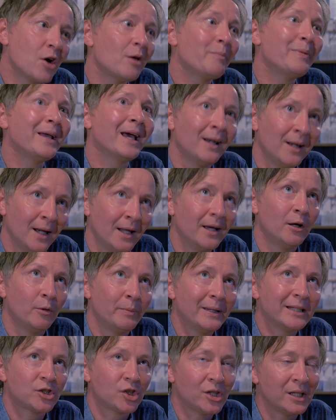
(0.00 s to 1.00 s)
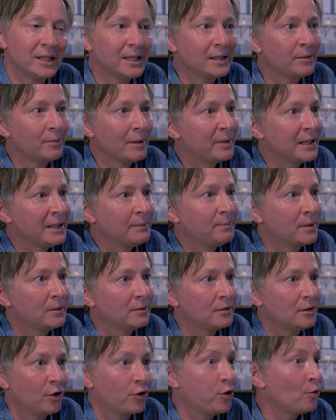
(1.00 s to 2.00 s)
got to be a little bit cheeky with people,
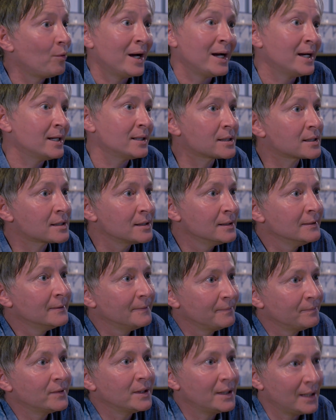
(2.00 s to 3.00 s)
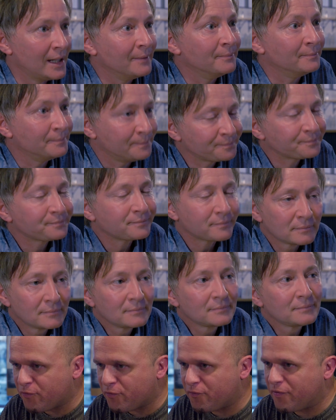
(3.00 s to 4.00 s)
yeah. otherwise, you know. Fantastic.
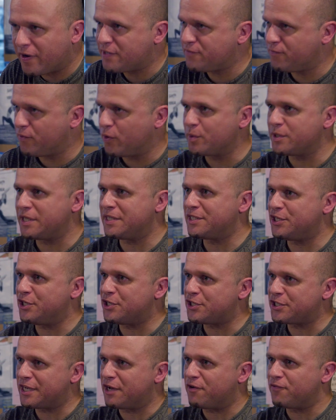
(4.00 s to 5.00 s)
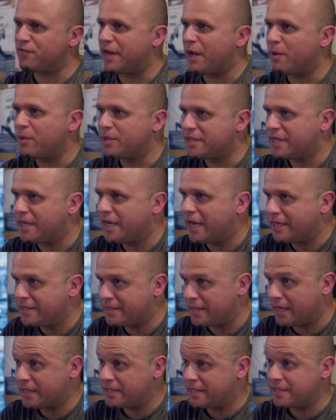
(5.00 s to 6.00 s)
Fast forward into yourself now as a,
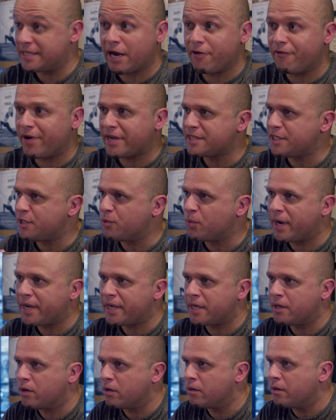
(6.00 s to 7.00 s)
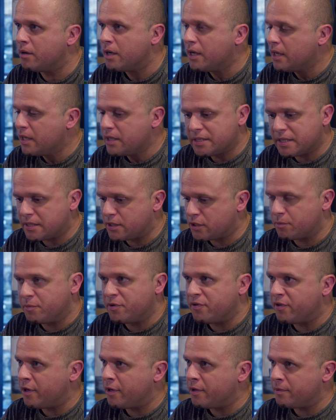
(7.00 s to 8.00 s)
as a, as a director, you're working on said
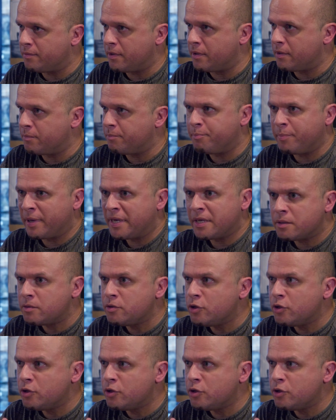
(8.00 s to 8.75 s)
some of the big